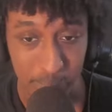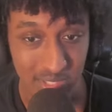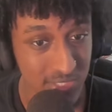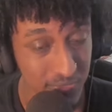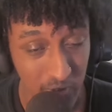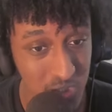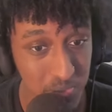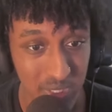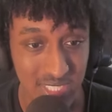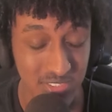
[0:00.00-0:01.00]
this 1st
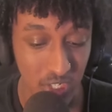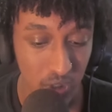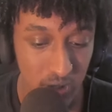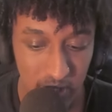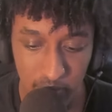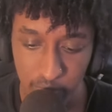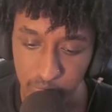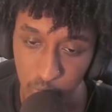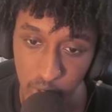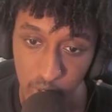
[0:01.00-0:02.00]
place, you know. And even in
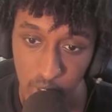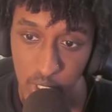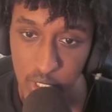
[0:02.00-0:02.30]
Florida,